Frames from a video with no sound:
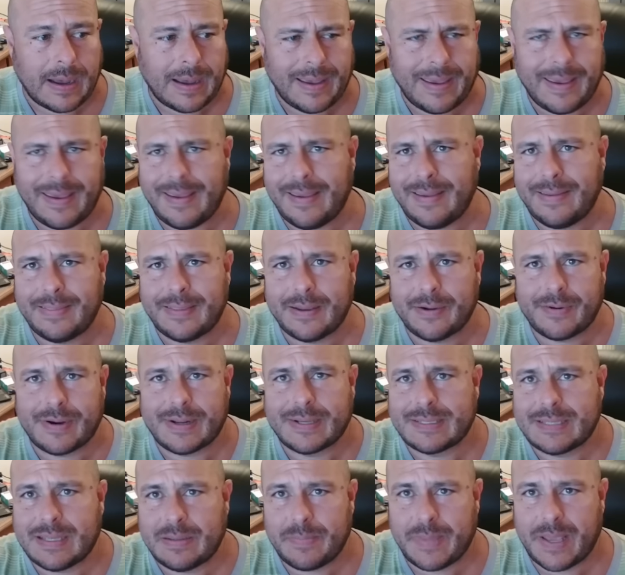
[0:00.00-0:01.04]
hey, they're
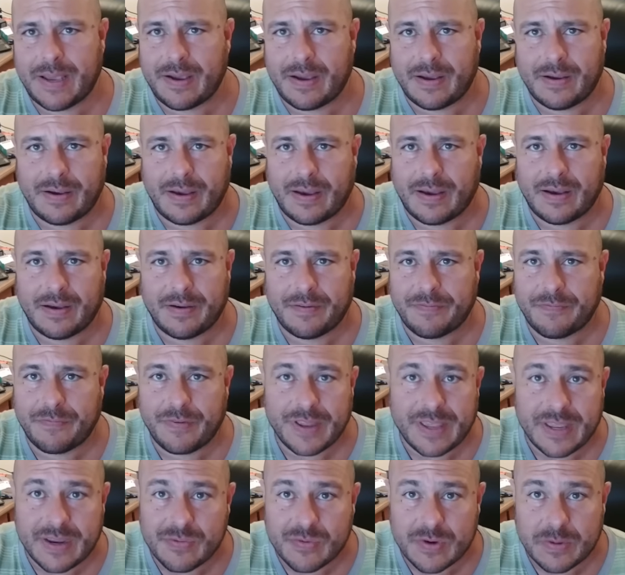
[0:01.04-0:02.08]
gonna send me a
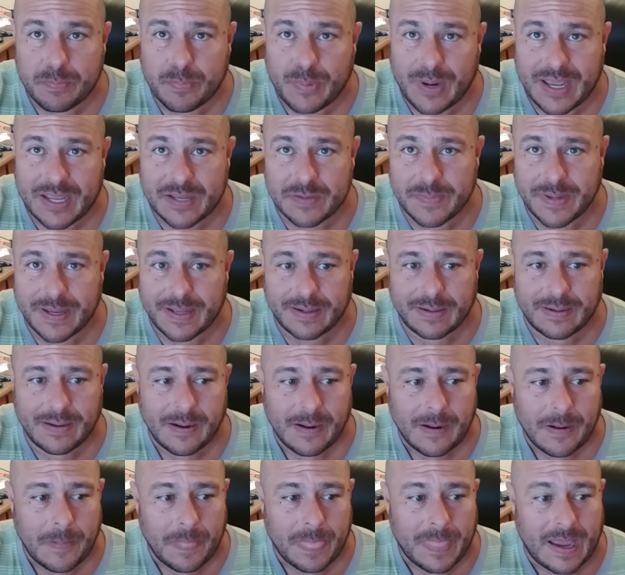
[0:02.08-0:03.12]
freaking replacement,
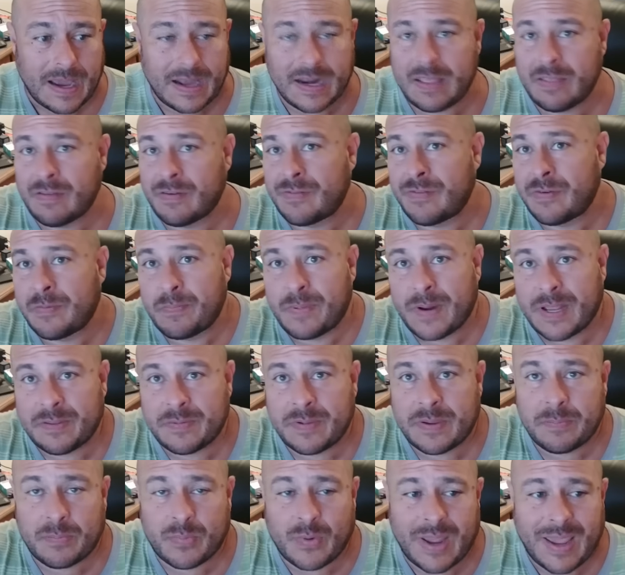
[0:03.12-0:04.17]
and if the
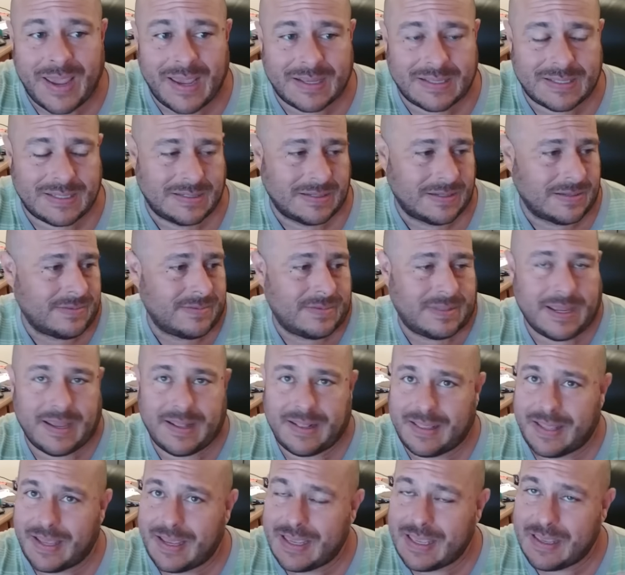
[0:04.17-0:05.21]
replacement breaks,
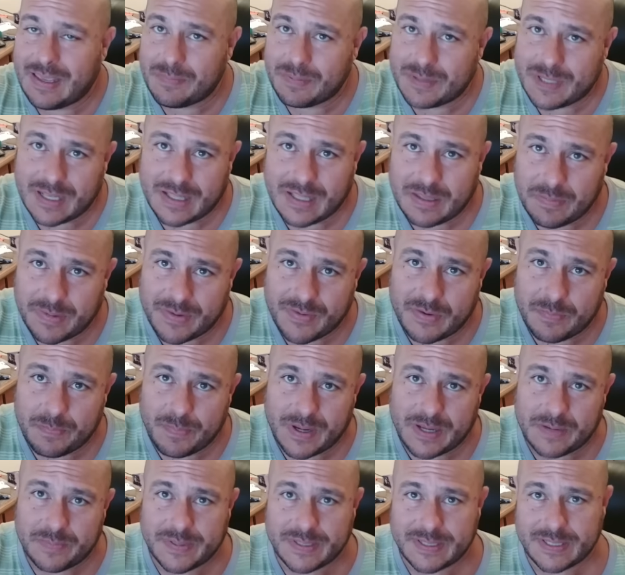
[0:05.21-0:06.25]
then they keep sending me
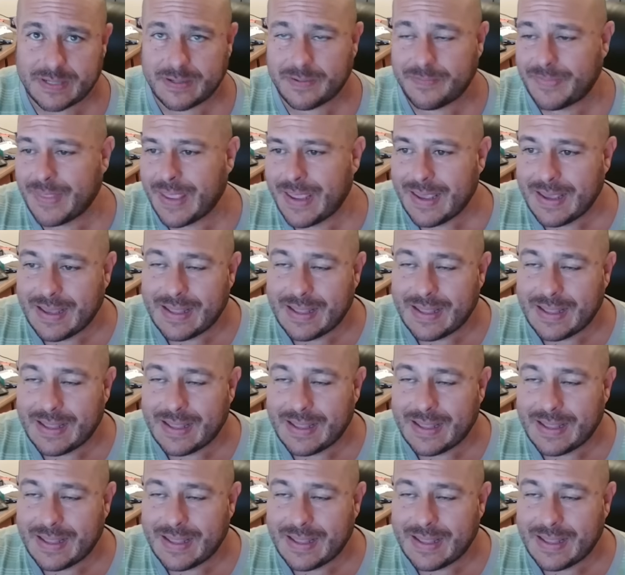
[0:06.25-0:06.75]
replacements on.